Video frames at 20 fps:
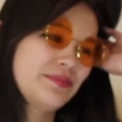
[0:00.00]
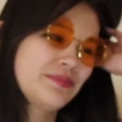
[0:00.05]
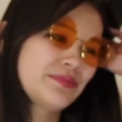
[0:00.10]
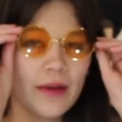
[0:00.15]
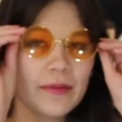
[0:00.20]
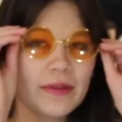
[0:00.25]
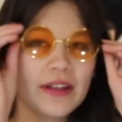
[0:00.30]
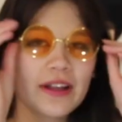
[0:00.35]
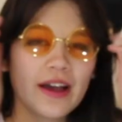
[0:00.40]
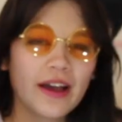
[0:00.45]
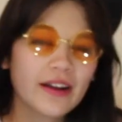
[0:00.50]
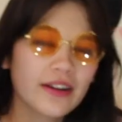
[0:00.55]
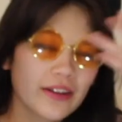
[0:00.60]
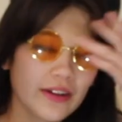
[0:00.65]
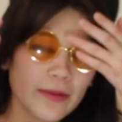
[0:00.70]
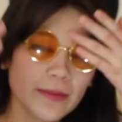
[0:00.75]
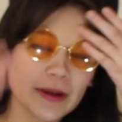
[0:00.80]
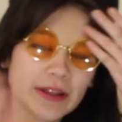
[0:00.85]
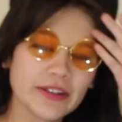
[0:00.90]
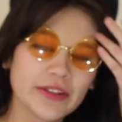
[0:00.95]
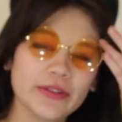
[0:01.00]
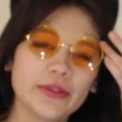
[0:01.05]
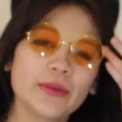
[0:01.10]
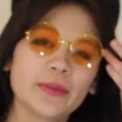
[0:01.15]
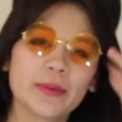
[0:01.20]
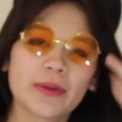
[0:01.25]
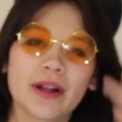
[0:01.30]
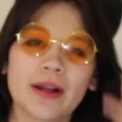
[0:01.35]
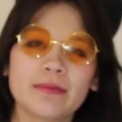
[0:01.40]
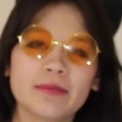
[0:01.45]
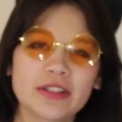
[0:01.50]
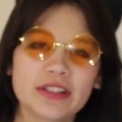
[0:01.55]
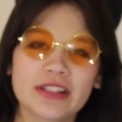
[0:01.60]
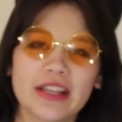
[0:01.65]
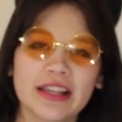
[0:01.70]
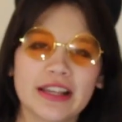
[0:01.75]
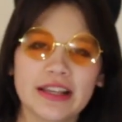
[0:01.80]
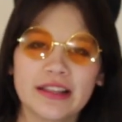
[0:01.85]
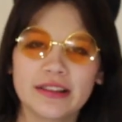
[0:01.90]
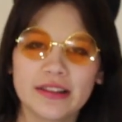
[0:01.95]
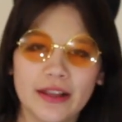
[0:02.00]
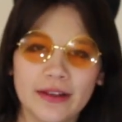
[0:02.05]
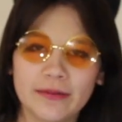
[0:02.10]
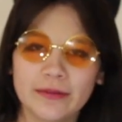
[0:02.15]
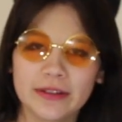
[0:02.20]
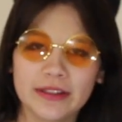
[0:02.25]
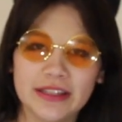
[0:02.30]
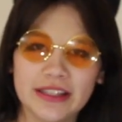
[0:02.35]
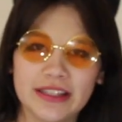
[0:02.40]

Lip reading: I mean, I don't know about you, but I'm just in love with